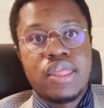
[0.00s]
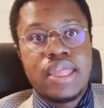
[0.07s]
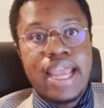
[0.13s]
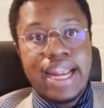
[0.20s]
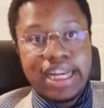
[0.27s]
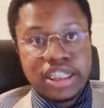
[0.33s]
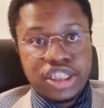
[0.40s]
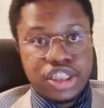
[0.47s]

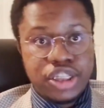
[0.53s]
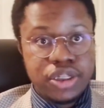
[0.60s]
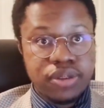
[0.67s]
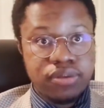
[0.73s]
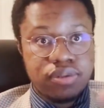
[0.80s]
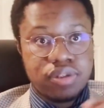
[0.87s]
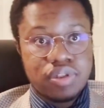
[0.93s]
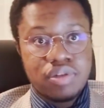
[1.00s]
They can
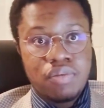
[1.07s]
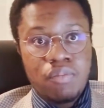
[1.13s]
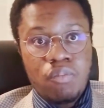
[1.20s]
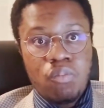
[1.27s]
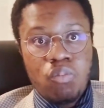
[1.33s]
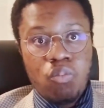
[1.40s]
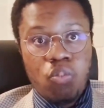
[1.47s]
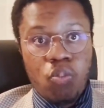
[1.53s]
choose
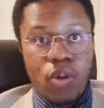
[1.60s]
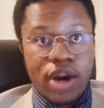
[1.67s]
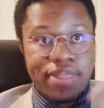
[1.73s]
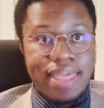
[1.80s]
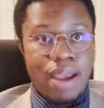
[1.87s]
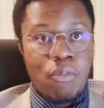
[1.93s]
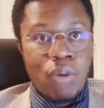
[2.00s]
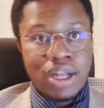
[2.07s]
where
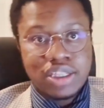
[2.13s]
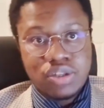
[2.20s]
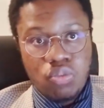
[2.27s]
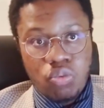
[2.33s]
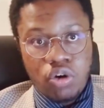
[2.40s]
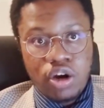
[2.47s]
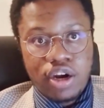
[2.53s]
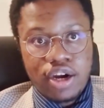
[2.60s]
they want to
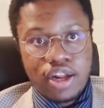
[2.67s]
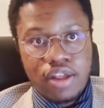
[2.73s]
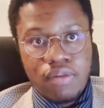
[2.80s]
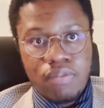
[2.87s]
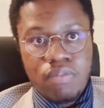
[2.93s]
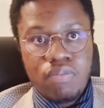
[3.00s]
work,